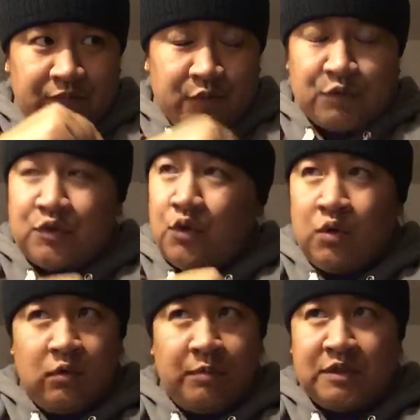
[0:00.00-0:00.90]
there was a
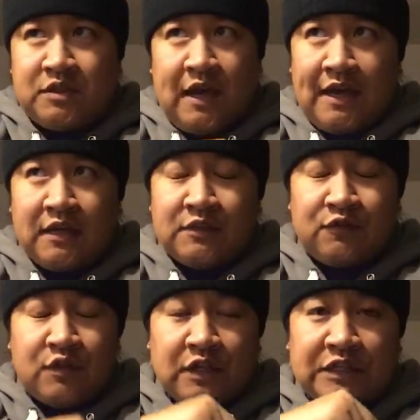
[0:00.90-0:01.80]
whole bunch of ads
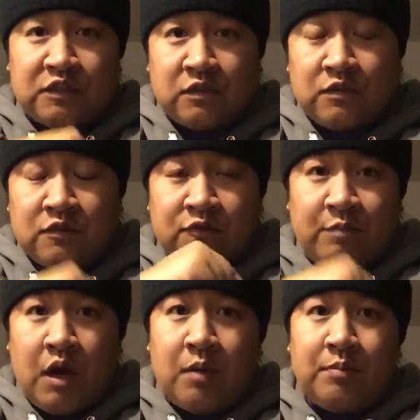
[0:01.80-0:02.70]
for the exclusive
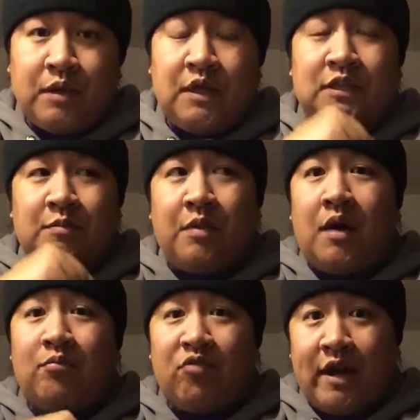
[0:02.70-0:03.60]
pop, and it's a
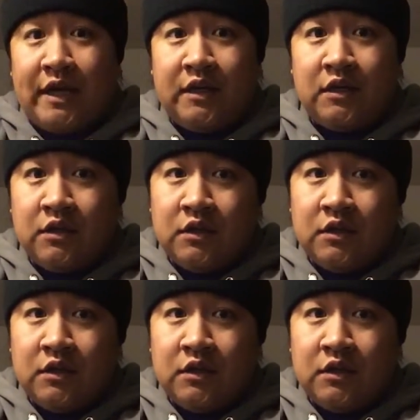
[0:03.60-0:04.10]
pop ride.